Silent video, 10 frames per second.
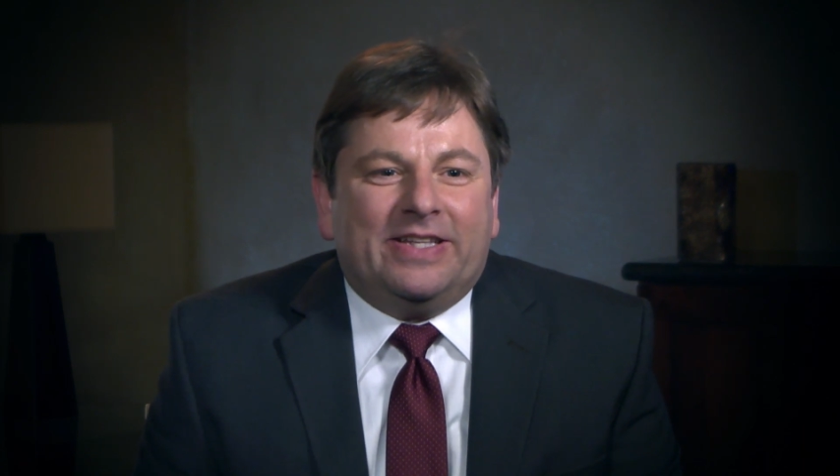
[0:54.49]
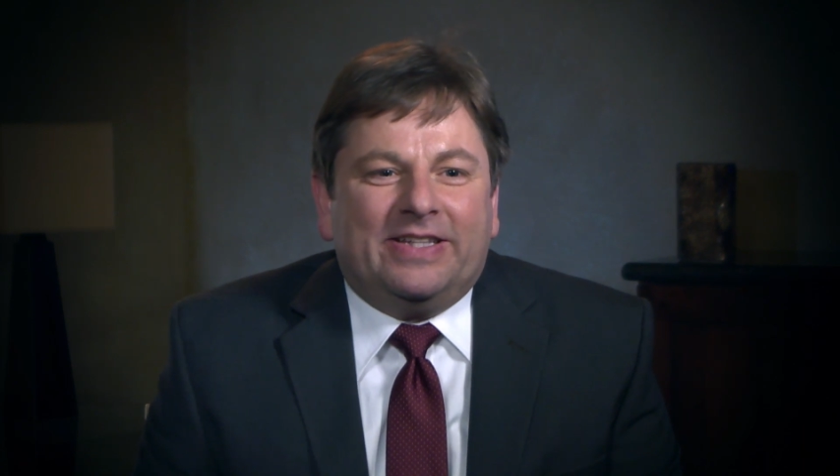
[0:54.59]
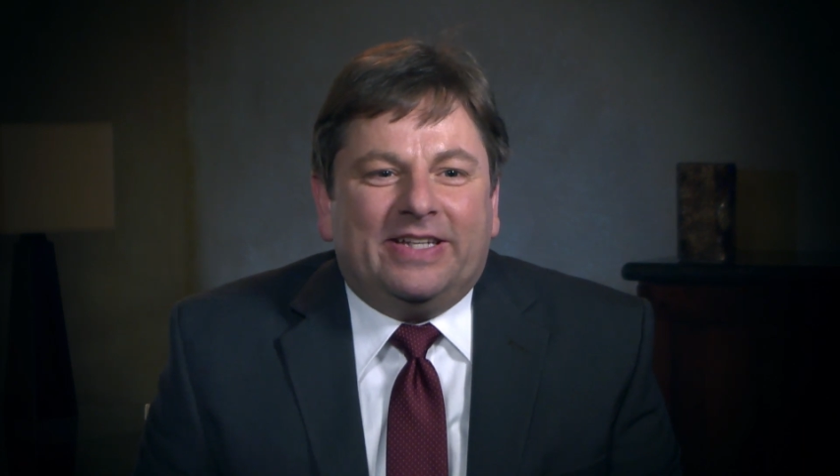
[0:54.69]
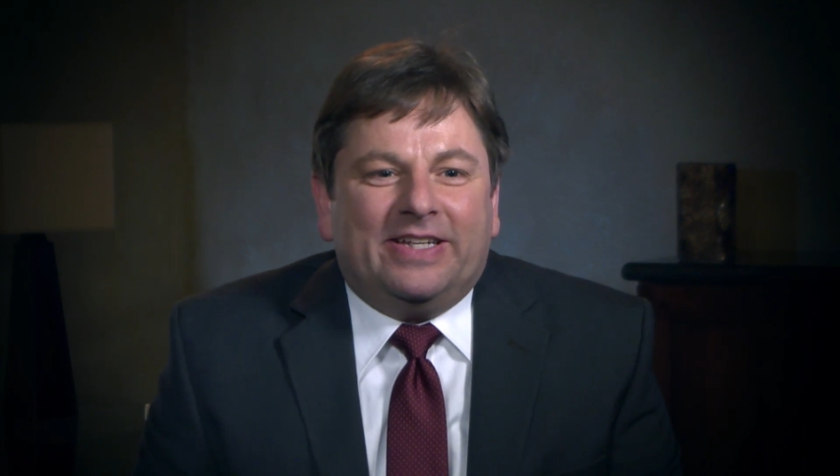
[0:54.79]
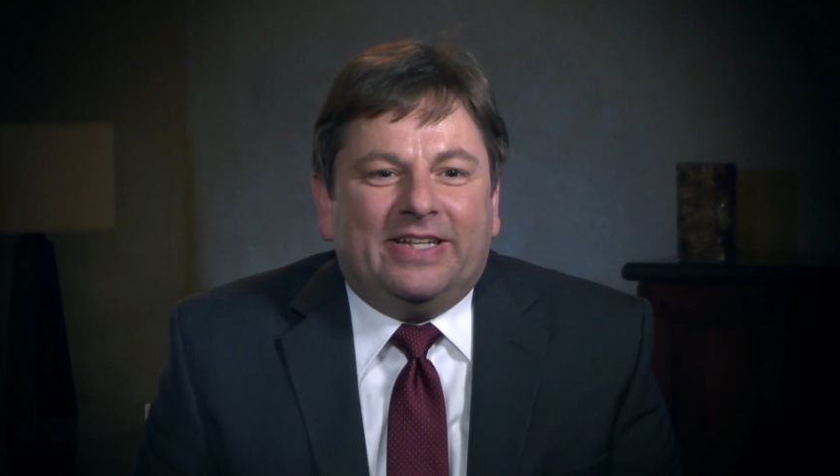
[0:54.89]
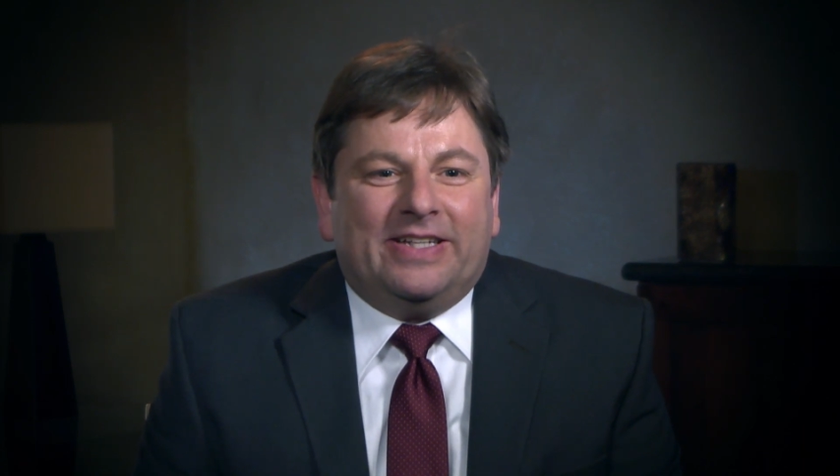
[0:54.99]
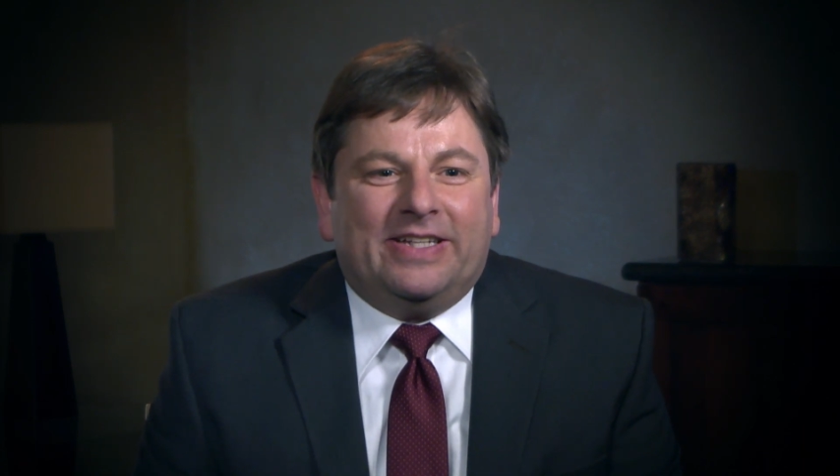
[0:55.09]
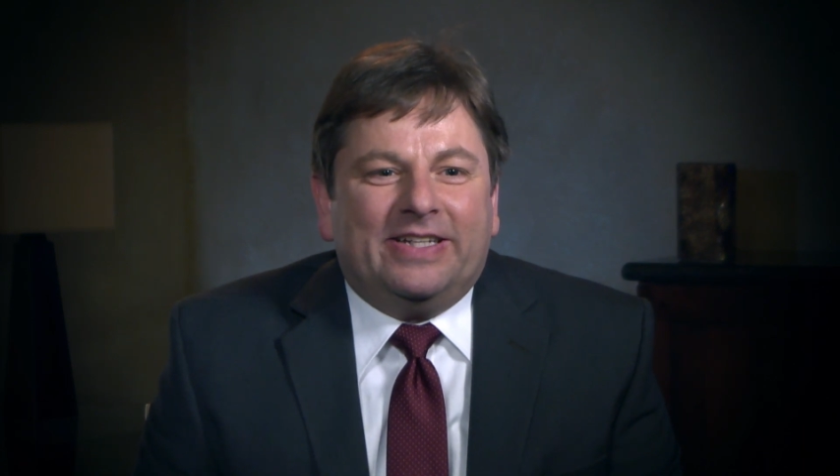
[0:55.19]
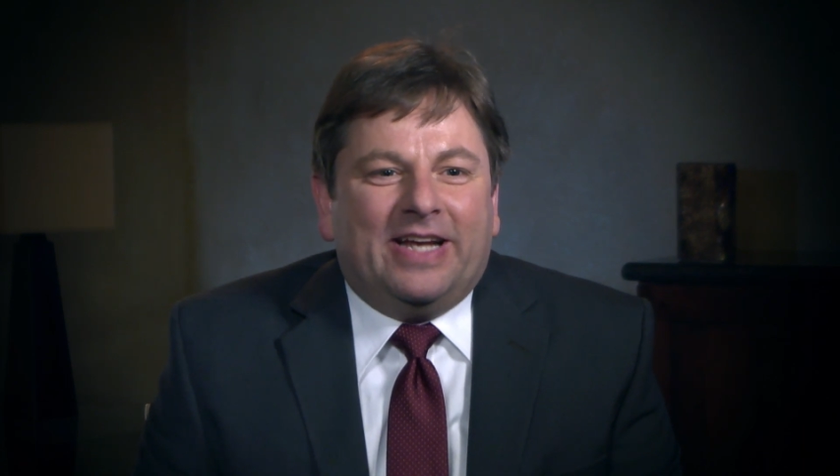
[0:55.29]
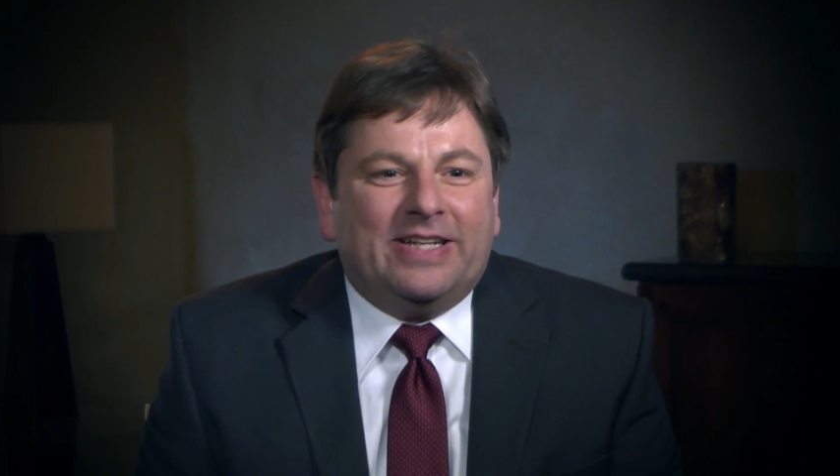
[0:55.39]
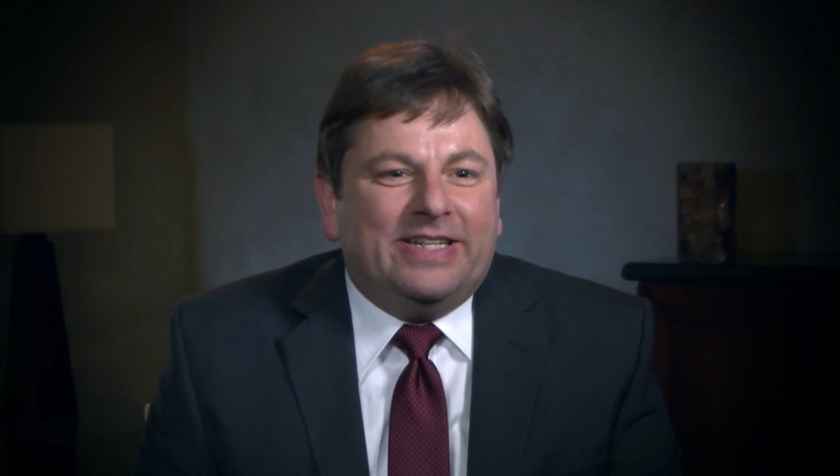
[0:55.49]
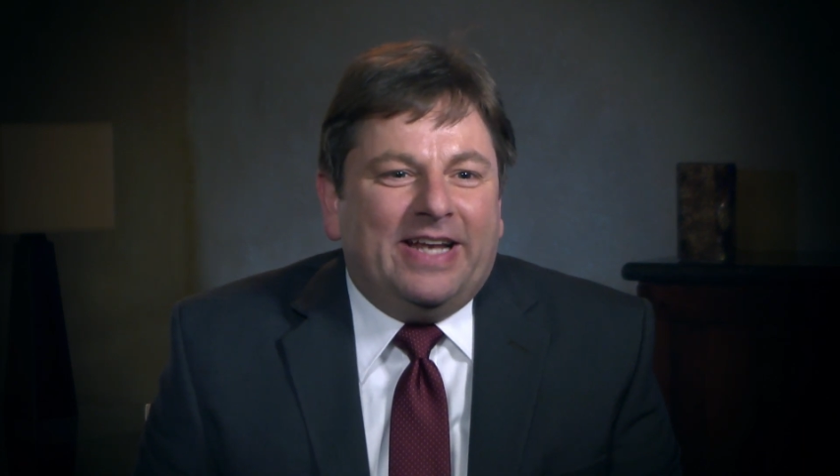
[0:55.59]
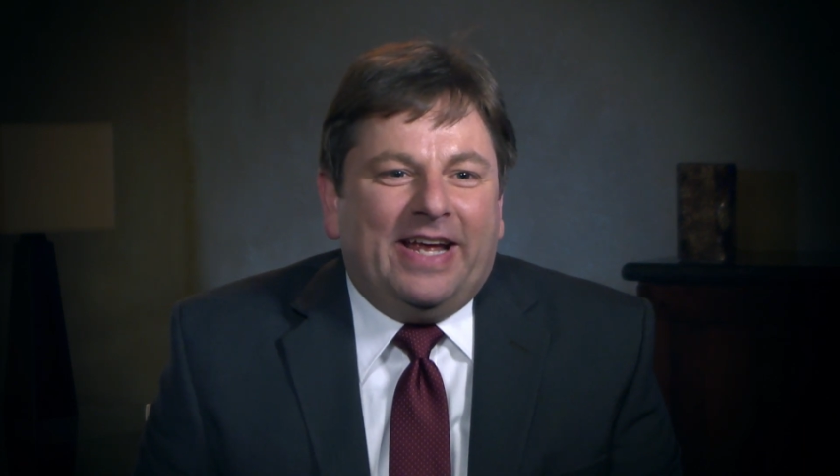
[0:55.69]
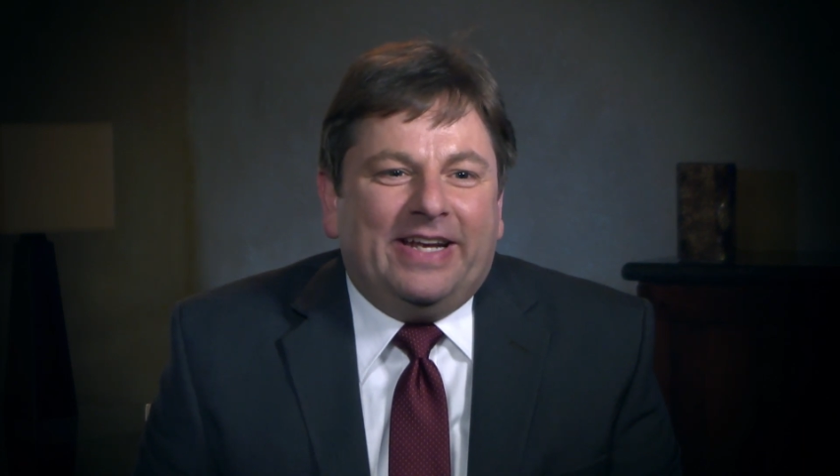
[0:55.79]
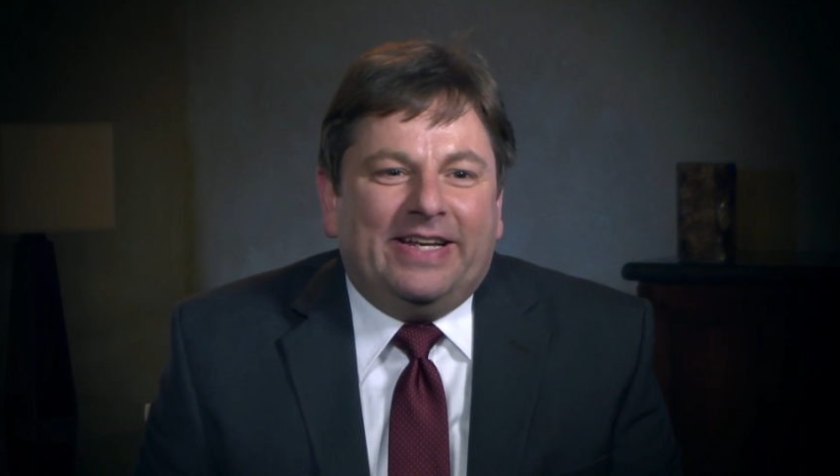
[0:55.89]
the
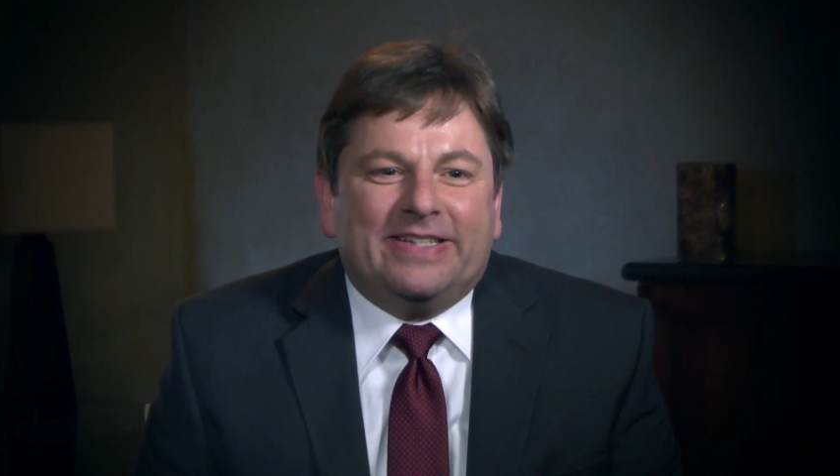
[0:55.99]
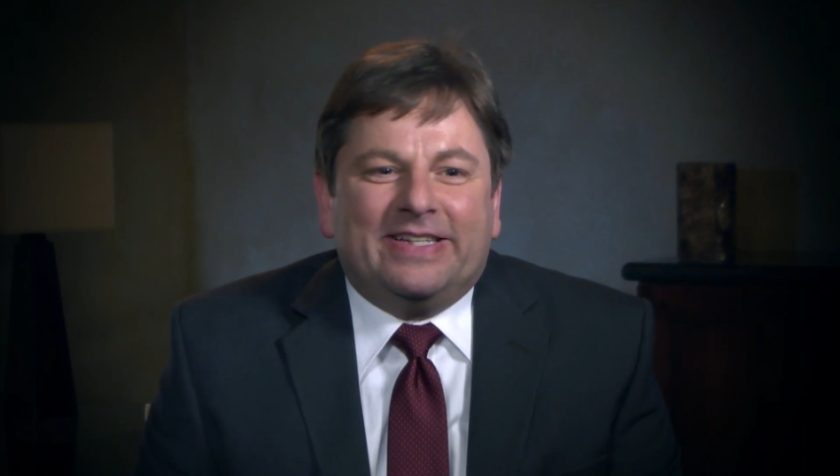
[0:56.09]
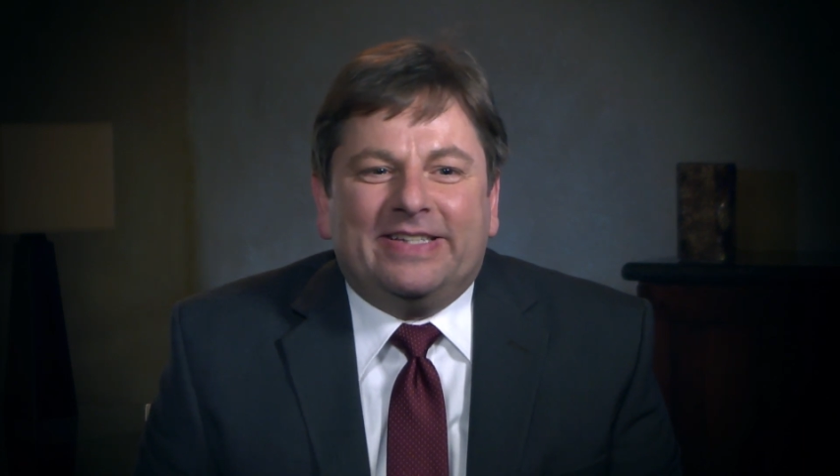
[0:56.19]
1980s